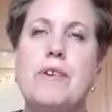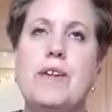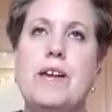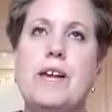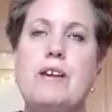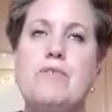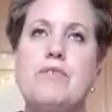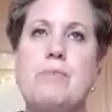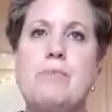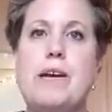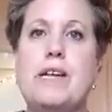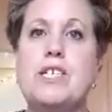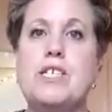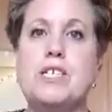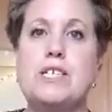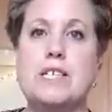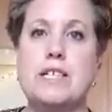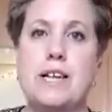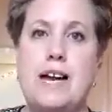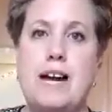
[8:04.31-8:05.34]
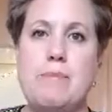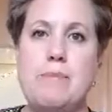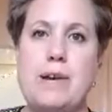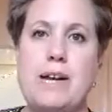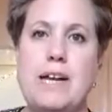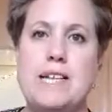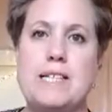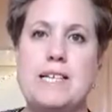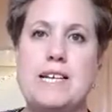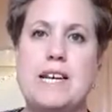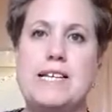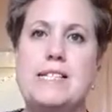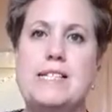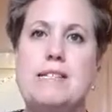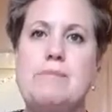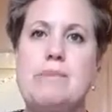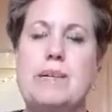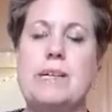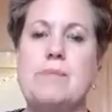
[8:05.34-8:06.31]
information to come, and until I see
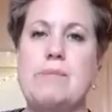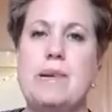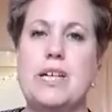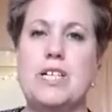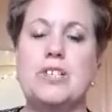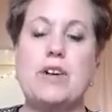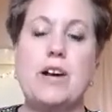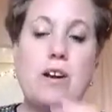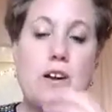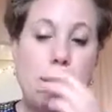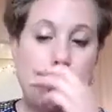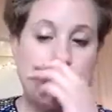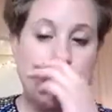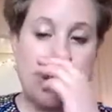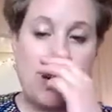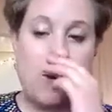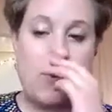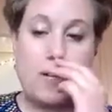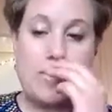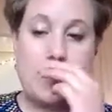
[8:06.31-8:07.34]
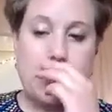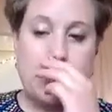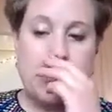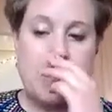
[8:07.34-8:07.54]
the bigger picture I can't share it.